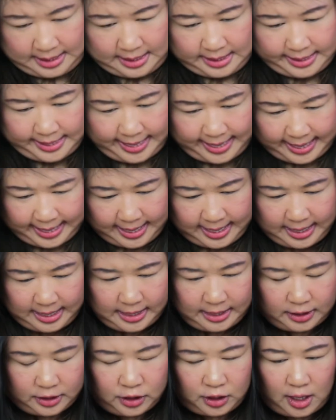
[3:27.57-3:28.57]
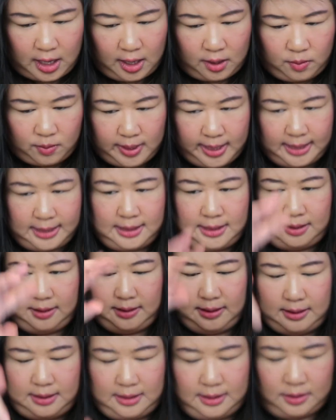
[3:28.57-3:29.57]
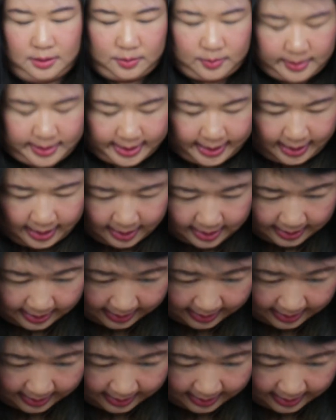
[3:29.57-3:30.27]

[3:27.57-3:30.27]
Okay, clockwise, so it's this way.